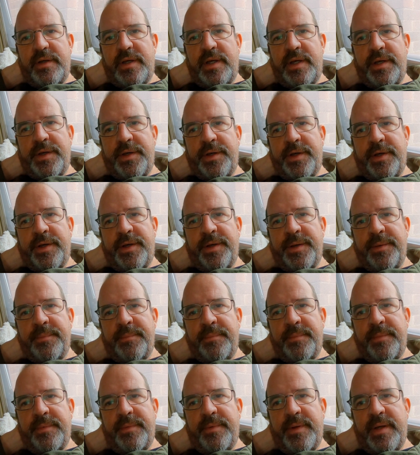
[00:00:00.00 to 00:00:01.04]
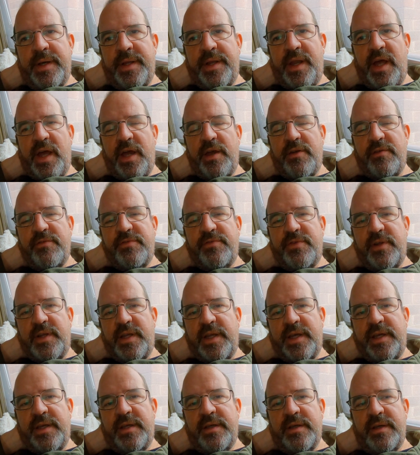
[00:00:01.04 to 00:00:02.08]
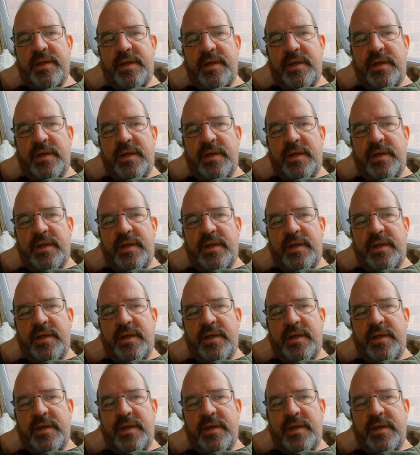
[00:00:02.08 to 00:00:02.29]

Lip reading: And hopefully,